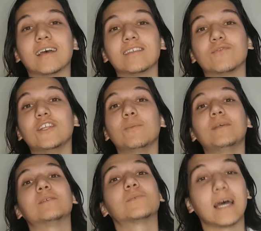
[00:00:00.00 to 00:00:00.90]
like this video.
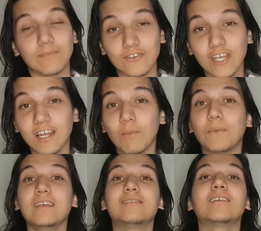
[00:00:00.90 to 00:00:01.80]
Please subscribe to the channel.
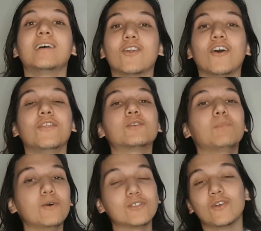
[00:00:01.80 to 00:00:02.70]
Please turn on those
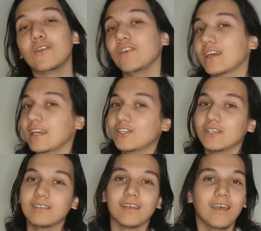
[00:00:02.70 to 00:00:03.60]
post
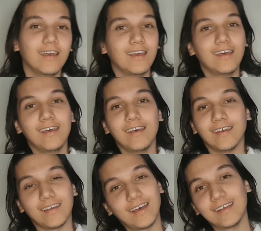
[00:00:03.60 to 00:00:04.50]
notifications.
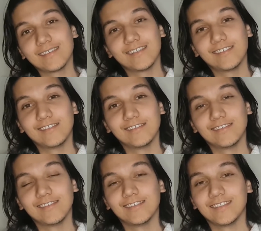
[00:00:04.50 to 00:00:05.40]
And guys,
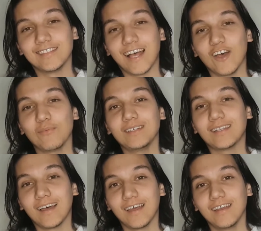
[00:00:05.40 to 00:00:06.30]
I've been
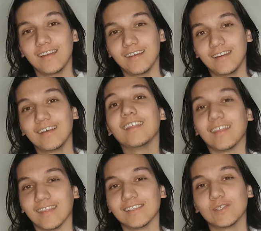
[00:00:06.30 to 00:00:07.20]
Ty,
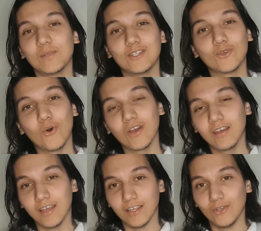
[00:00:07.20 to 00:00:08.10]
this has been The Talk,
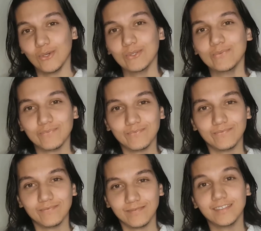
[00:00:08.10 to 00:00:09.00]
and you
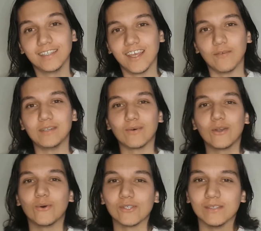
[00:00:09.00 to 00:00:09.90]
have been
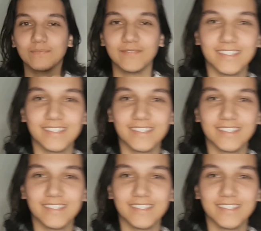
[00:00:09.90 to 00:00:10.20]
totally awesome.